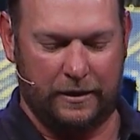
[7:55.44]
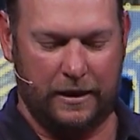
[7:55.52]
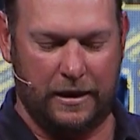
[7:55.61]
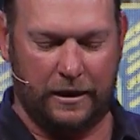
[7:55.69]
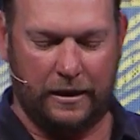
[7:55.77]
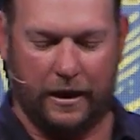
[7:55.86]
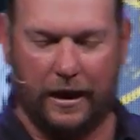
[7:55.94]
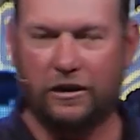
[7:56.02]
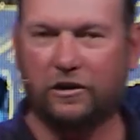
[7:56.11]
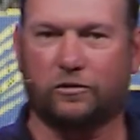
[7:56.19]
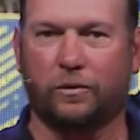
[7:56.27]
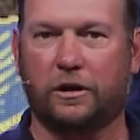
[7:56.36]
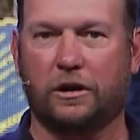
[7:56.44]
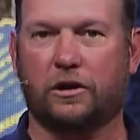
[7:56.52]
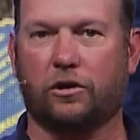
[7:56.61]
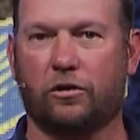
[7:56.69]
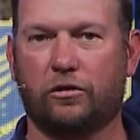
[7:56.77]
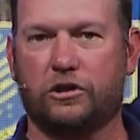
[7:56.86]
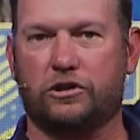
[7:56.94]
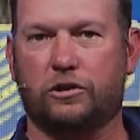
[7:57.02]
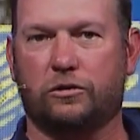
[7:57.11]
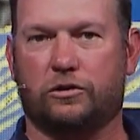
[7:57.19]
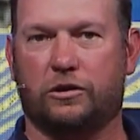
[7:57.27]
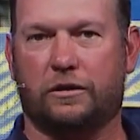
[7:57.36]
And I just want to encourage
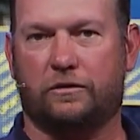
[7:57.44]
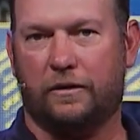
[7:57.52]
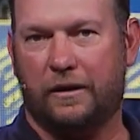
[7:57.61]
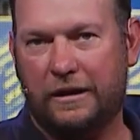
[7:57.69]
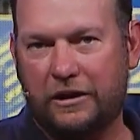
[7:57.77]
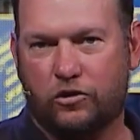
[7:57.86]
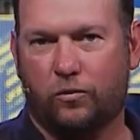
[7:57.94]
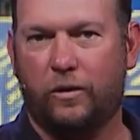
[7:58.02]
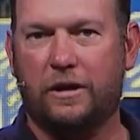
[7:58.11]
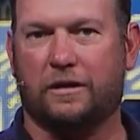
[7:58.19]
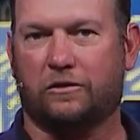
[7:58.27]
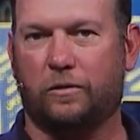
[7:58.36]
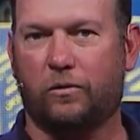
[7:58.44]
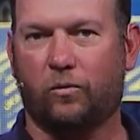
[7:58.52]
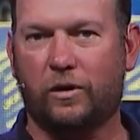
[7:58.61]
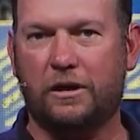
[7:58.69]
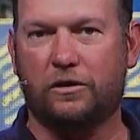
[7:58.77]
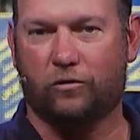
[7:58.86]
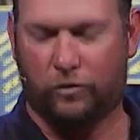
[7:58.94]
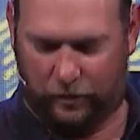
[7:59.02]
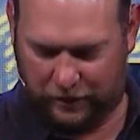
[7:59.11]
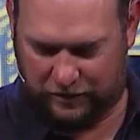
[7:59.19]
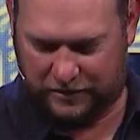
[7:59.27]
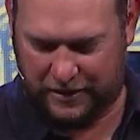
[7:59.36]
you to, each week as we read through
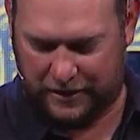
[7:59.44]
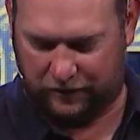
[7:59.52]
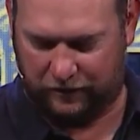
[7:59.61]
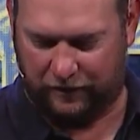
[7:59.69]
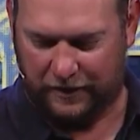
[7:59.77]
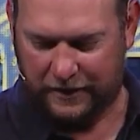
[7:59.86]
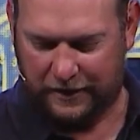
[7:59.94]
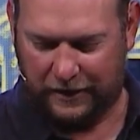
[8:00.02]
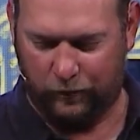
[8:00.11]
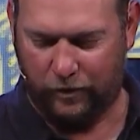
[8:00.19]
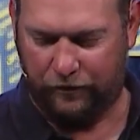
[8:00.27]
this text and